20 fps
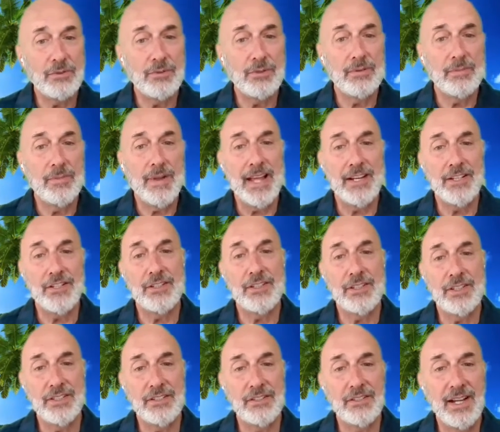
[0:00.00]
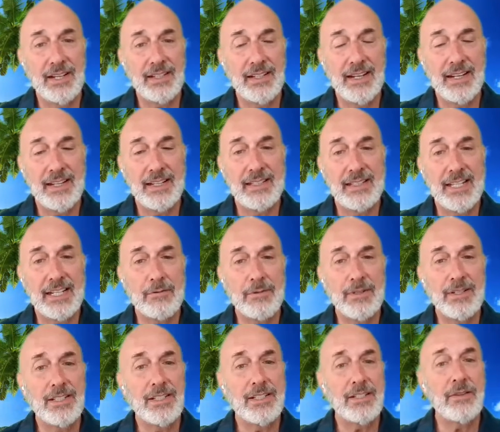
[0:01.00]
you would mm. imagine, because you're not getting
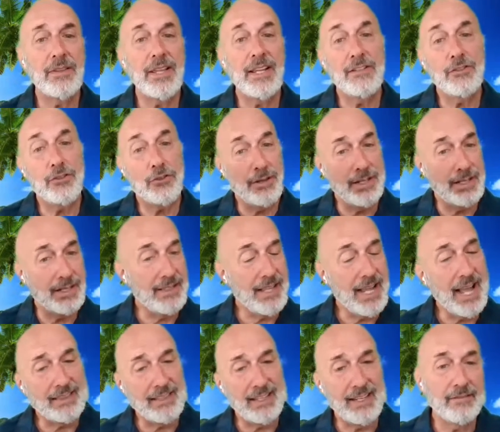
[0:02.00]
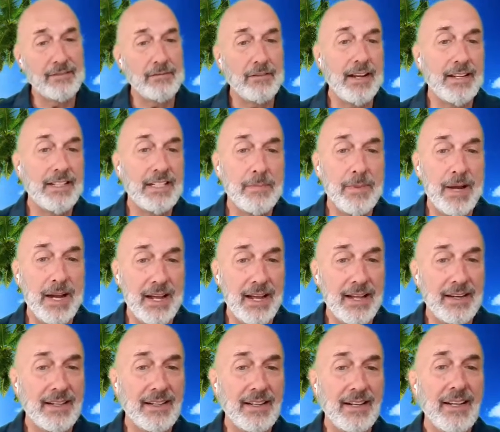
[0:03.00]
liquids. So they treated that. They gave her
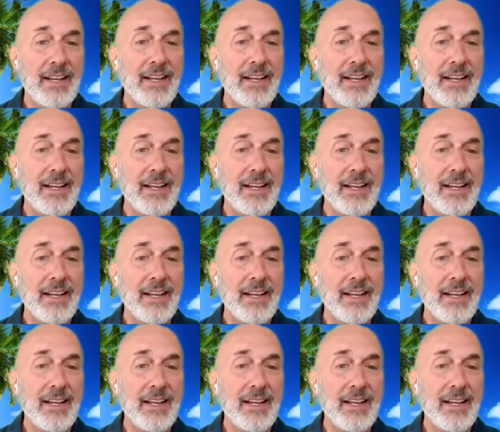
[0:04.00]
antibiotic,